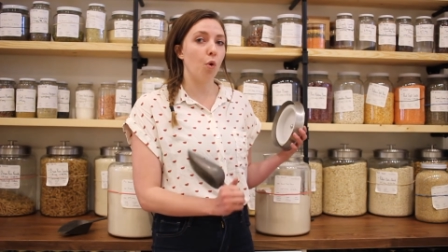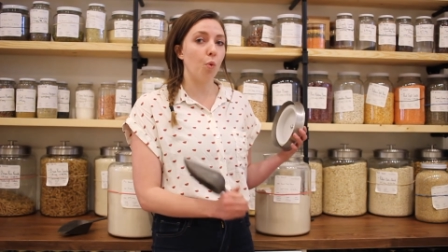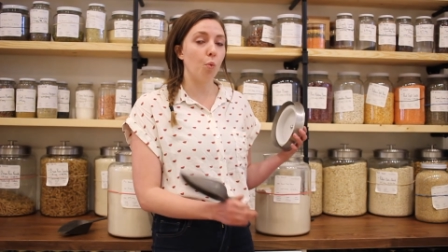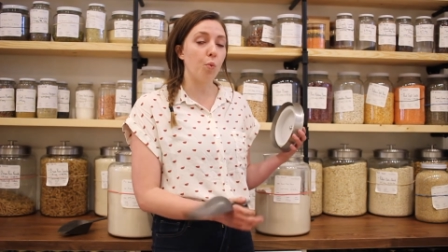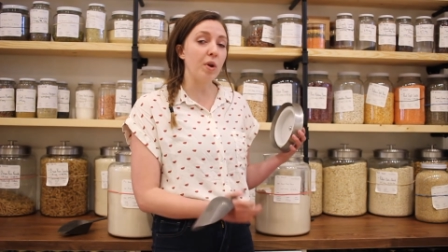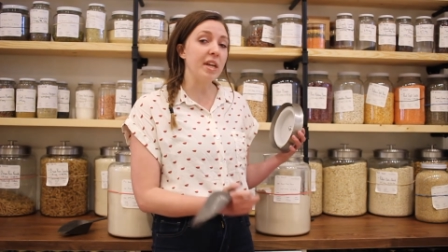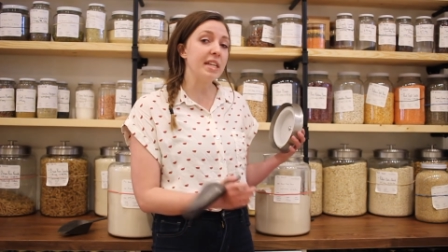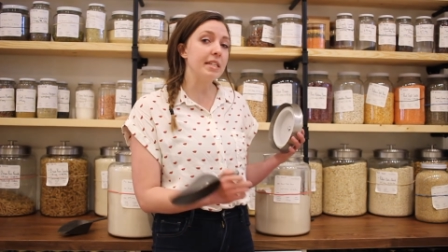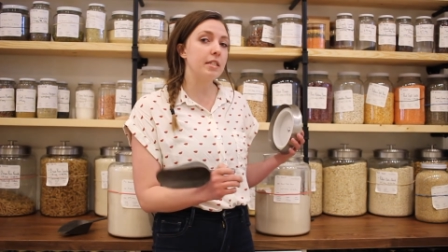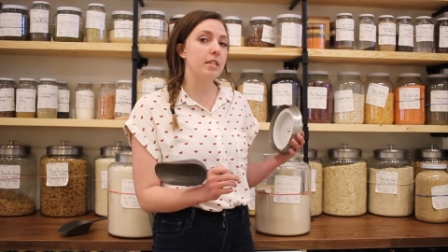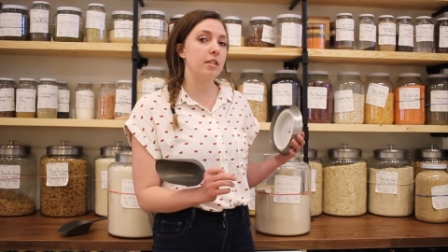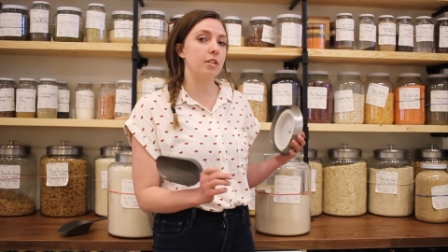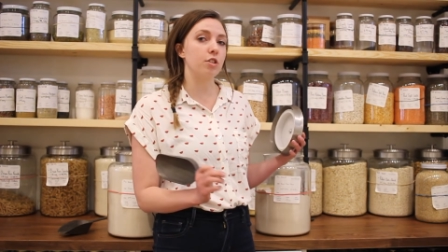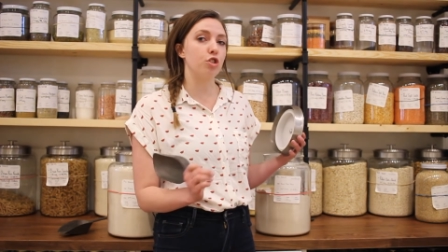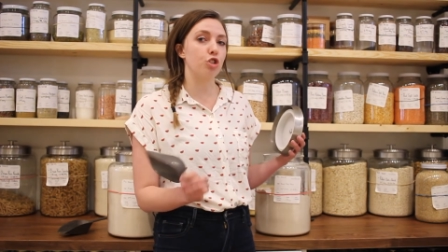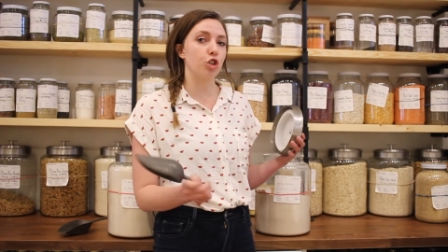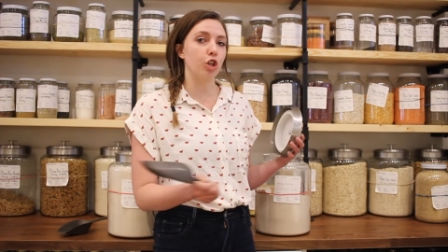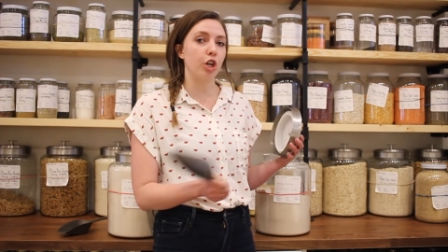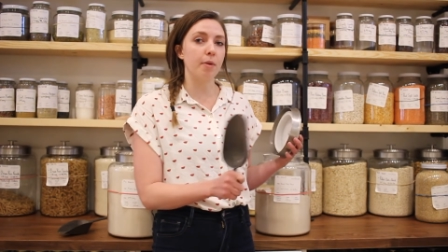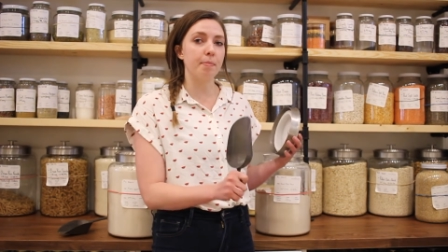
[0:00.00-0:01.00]
wheat
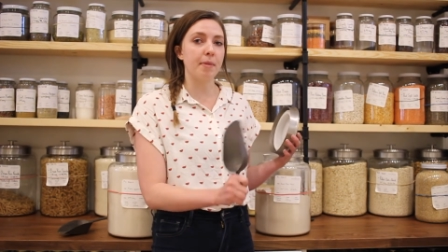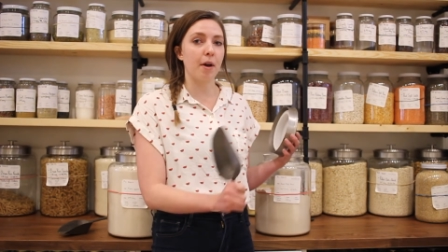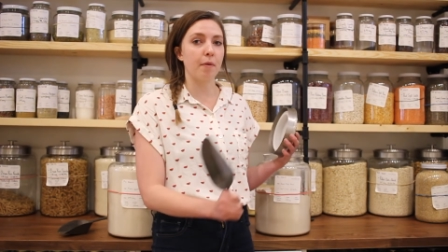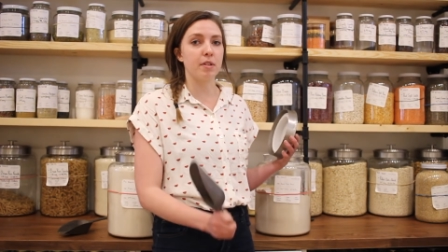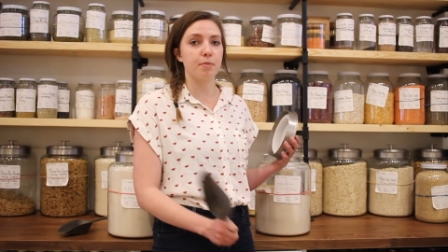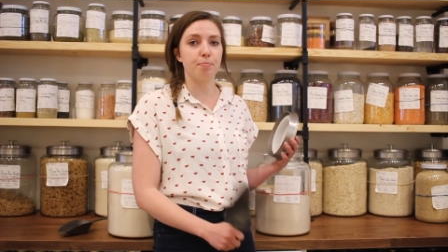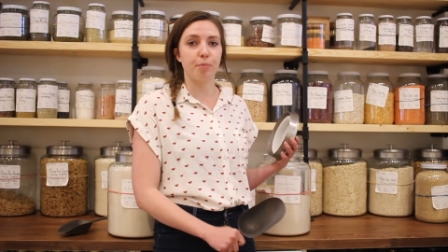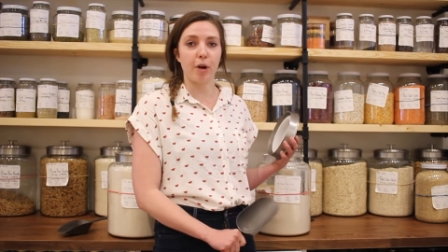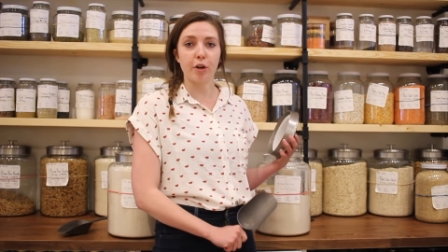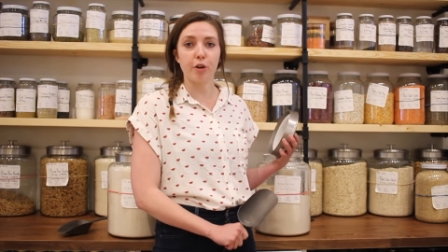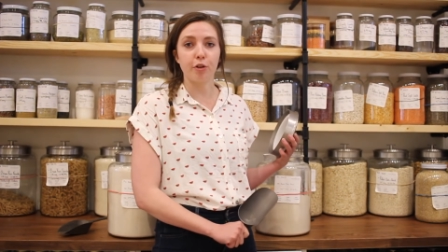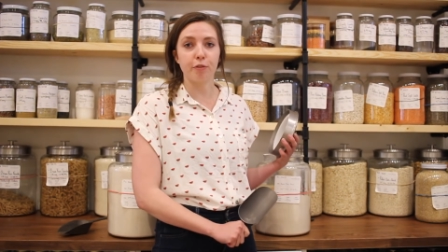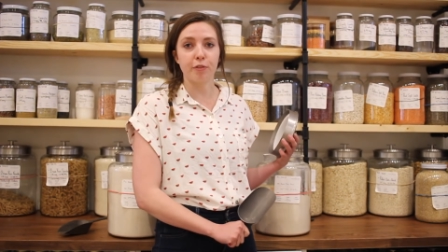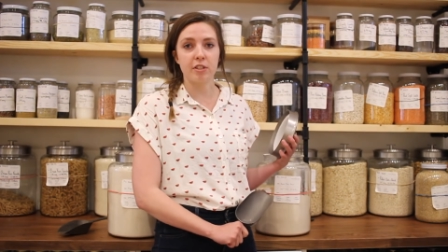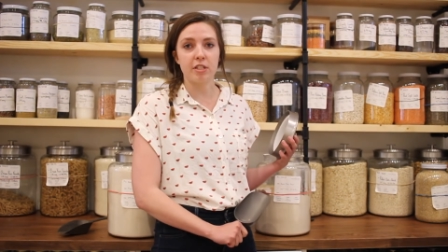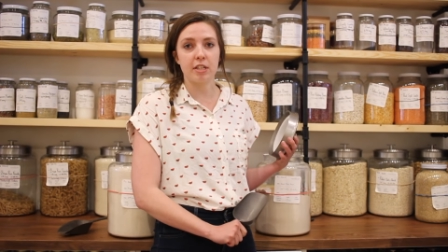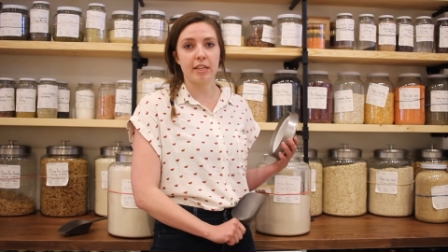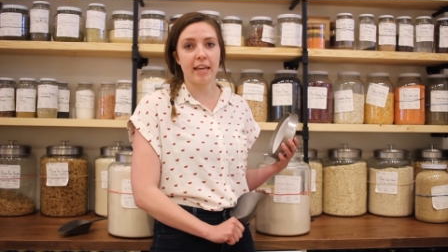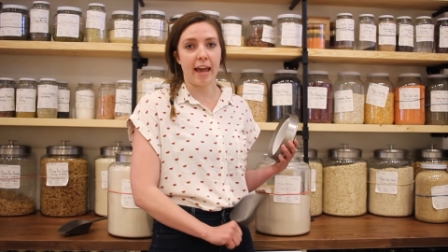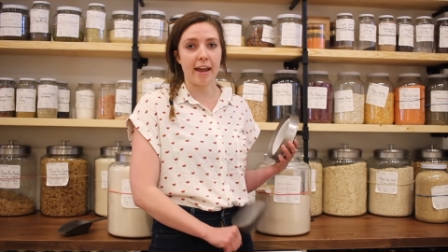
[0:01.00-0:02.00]
germ that was brought
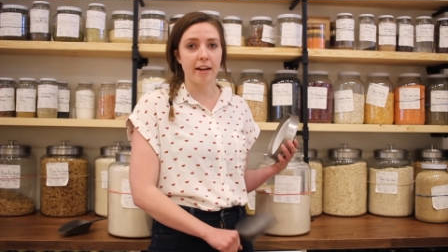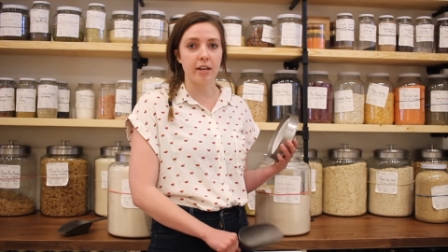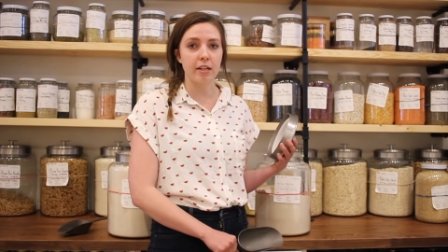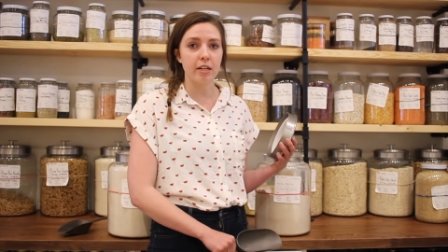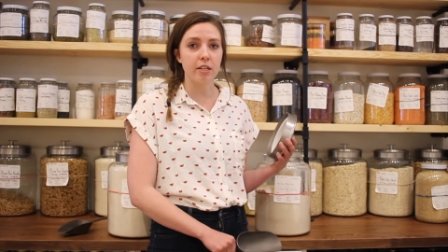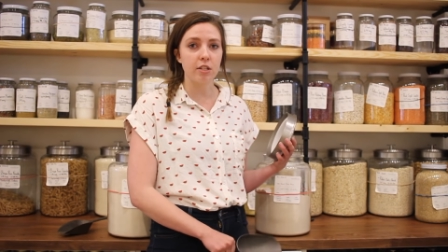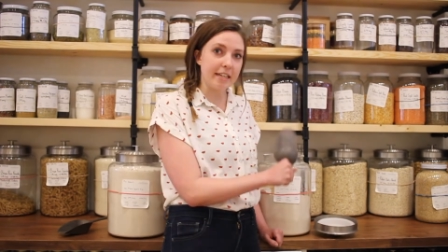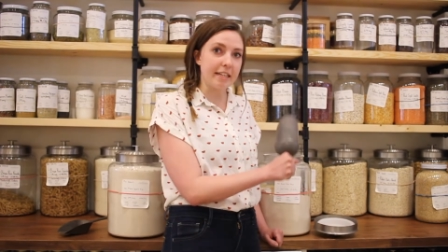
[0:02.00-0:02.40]
over to Canada.